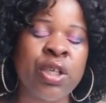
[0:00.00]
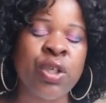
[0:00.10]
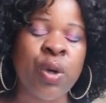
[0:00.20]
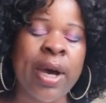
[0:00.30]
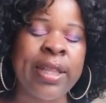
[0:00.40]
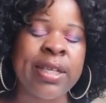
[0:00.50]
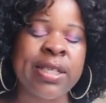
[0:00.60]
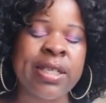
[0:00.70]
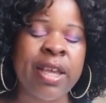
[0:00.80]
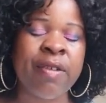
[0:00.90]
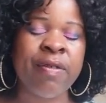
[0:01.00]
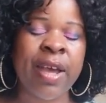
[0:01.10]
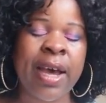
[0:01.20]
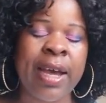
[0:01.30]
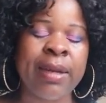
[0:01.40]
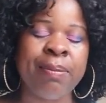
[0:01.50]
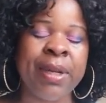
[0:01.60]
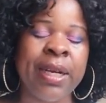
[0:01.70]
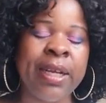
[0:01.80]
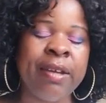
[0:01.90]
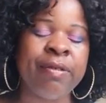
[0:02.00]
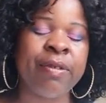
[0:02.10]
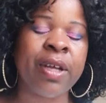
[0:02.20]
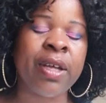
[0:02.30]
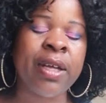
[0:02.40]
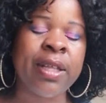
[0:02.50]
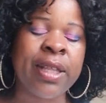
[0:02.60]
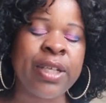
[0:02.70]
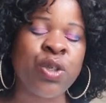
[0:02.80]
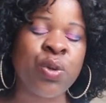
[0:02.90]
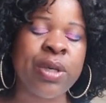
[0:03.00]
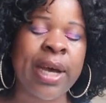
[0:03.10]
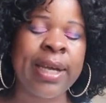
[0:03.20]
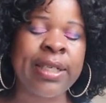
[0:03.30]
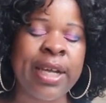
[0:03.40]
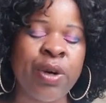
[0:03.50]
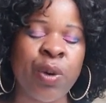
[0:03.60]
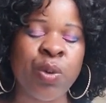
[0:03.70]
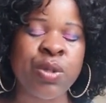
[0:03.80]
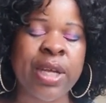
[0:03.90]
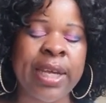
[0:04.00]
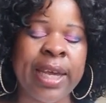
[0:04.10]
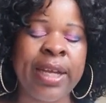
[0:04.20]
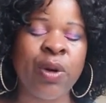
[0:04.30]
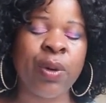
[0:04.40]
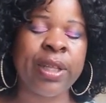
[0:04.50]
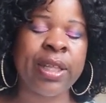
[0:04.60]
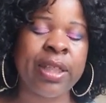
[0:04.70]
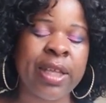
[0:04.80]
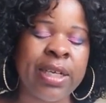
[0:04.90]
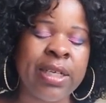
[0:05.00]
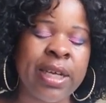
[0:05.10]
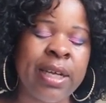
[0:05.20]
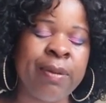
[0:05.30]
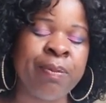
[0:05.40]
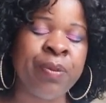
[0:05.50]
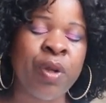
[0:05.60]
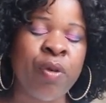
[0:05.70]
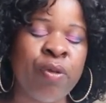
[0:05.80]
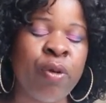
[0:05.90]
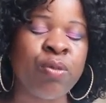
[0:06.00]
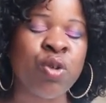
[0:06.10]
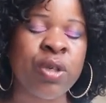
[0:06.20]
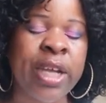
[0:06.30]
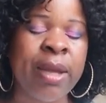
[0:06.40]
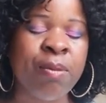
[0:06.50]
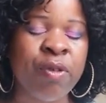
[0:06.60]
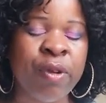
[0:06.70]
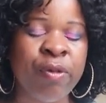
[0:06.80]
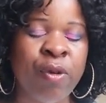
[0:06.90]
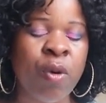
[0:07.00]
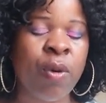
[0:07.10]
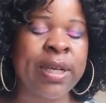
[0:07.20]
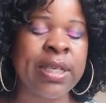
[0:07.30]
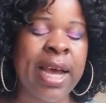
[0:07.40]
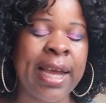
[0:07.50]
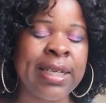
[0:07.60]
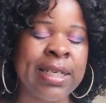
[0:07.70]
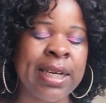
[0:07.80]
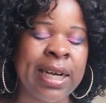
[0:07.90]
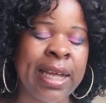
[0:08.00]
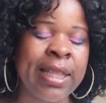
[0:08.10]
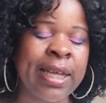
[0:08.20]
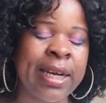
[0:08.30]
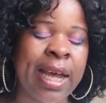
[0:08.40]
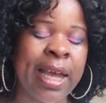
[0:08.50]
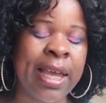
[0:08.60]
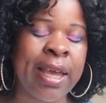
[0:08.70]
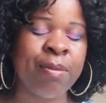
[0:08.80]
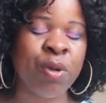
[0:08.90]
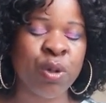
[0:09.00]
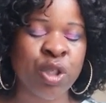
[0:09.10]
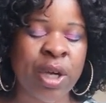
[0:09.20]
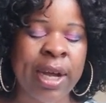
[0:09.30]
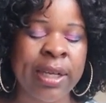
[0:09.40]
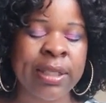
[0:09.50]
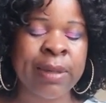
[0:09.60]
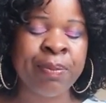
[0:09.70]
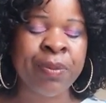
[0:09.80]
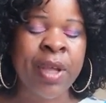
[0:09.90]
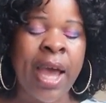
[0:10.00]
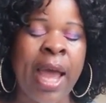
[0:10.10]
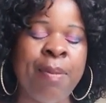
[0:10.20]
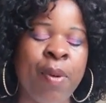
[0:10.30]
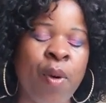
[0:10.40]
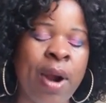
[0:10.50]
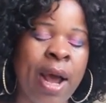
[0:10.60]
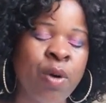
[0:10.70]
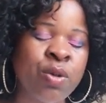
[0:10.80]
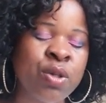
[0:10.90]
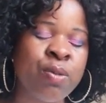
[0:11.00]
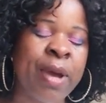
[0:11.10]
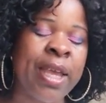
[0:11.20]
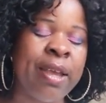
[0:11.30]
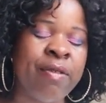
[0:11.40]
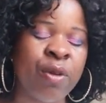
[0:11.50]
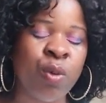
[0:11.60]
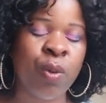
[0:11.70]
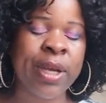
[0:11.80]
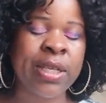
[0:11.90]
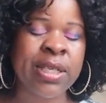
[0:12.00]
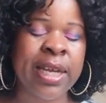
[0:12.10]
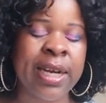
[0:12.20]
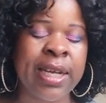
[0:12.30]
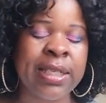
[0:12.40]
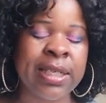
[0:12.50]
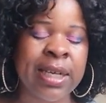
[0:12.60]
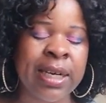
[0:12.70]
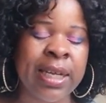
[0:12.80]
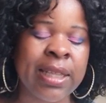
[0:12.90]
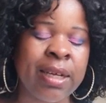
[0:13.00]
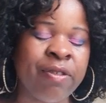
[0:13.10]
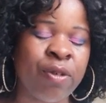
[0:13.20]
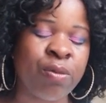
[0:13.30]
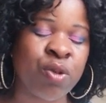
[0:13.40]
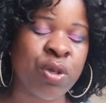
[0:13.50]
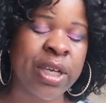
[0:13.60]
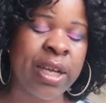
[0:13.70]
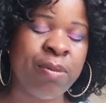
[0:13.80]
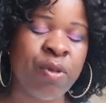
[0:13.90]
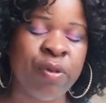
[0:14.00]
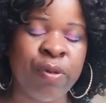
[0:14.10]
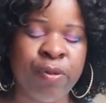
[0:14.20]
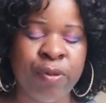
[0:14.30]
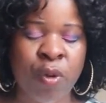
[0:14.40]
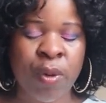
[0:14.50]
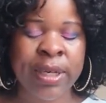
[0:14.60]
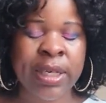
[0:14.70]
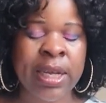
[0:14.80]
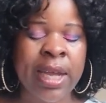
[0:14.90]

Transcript: you are the Savior. I believe that you died and rose again on the third day. From today moving forward, I declare that I am your child I pronounce my evil ways and I declare that from today moving forward,